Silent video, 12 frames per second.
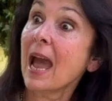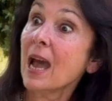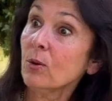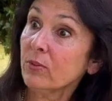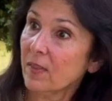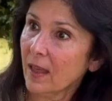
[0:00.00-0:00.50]

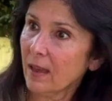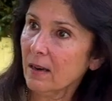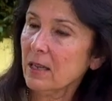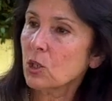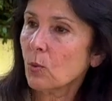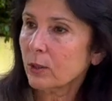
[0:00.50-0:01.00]
out there
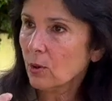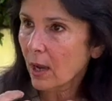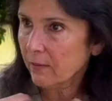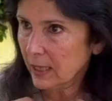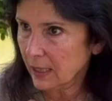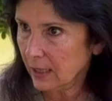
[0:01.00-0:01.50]
is what you
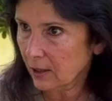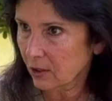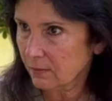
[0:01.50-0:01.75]
have in here.